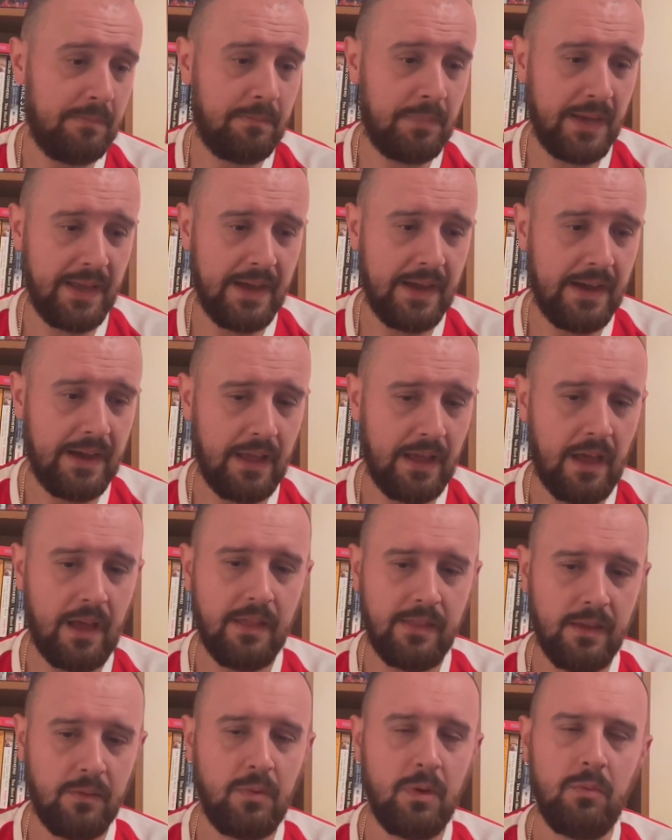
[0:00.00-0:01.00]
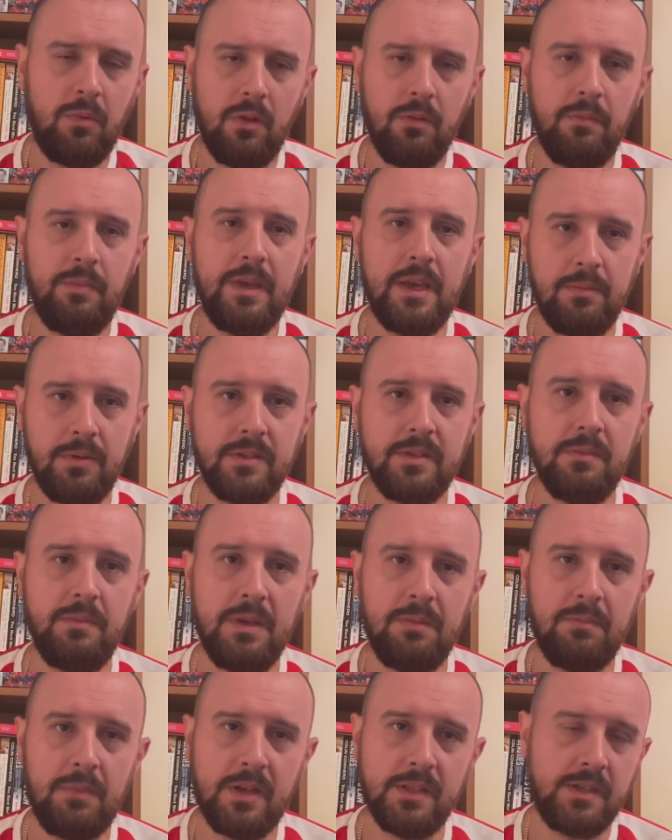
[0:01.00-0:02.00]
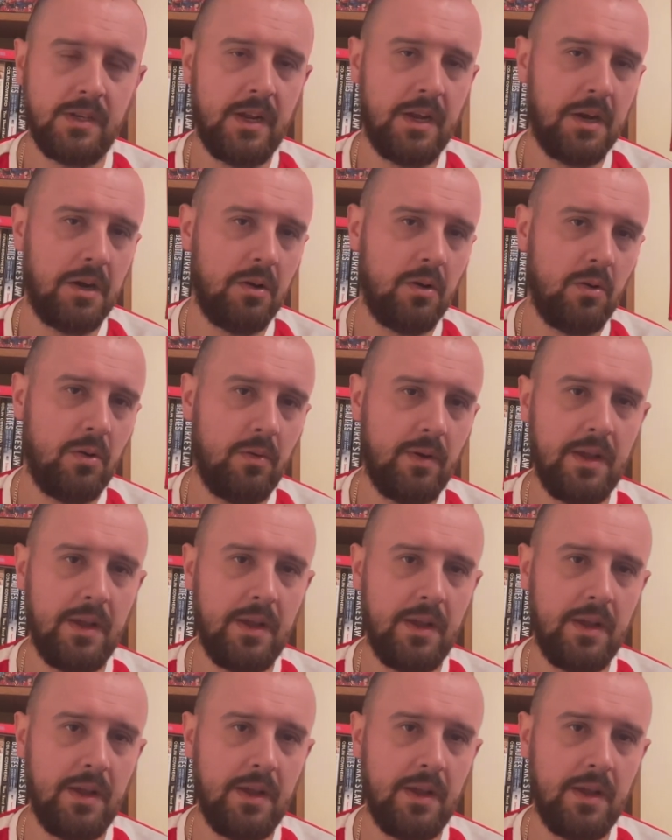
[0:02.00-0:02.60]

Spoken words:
But yeah, I think we will be able to beat Montenegro